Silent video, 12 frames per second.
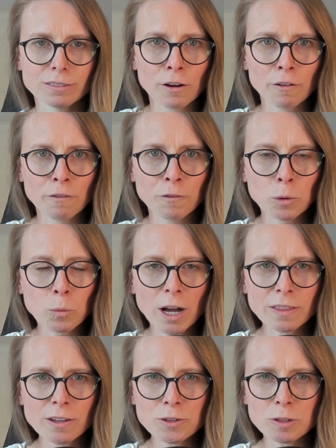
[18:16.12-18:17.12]
For
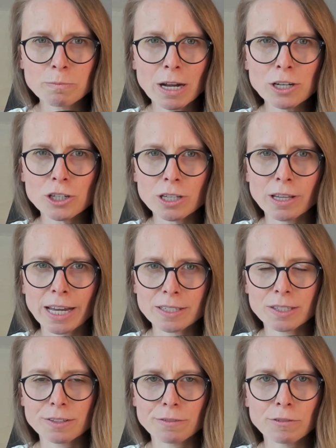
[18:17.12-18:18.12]
one, there's much
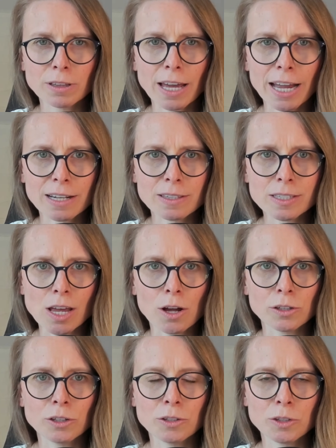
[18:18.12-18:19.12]
less reliance
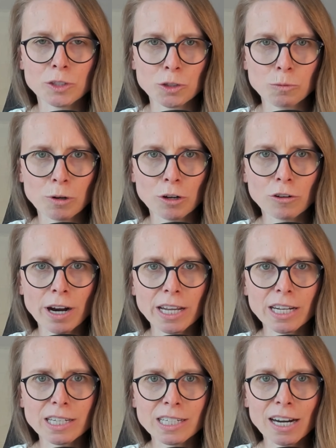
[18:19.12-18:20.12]
on consumer
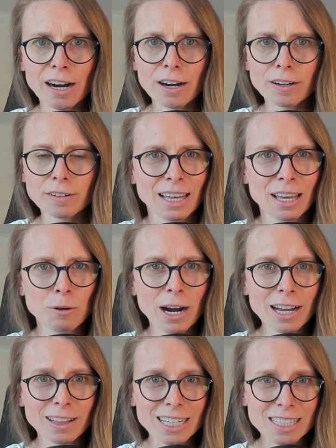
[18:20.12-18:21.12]
credit here.
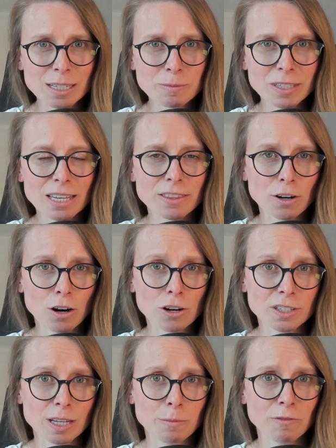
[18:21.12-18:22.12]
While it seems like there
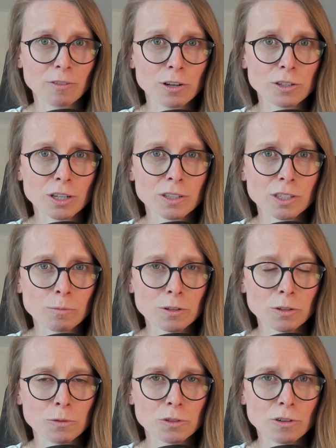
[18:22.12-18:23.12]
are some French
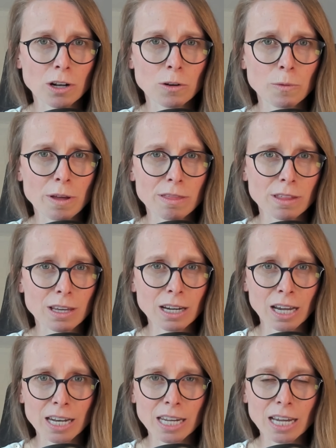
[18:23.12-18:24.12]
consumers who struggle with
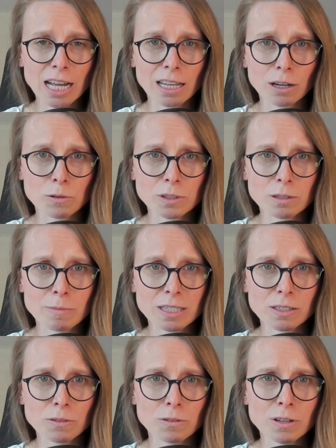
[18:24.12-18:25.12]
crédit à la
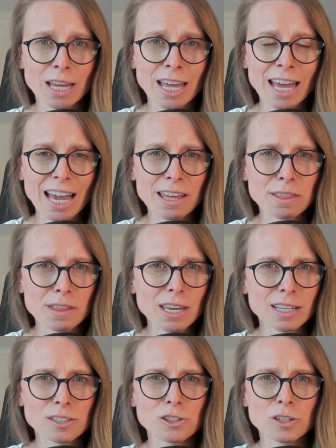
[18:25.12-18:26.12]
consommation, I
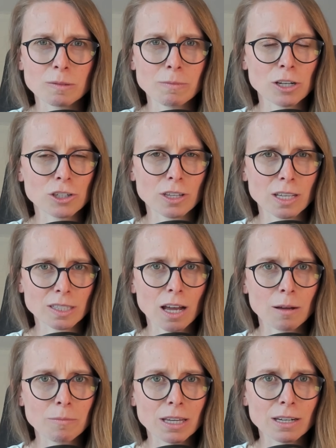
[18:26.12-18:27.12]
think it's just much less
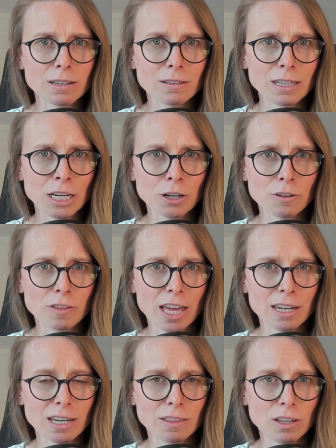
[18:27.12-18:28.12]
common here
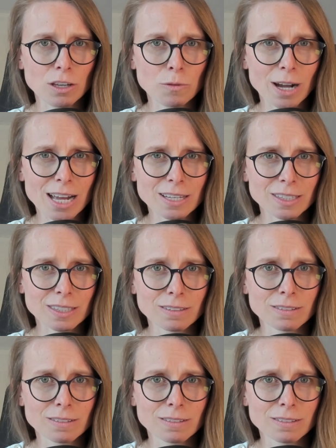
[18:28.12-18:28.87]
than in the US.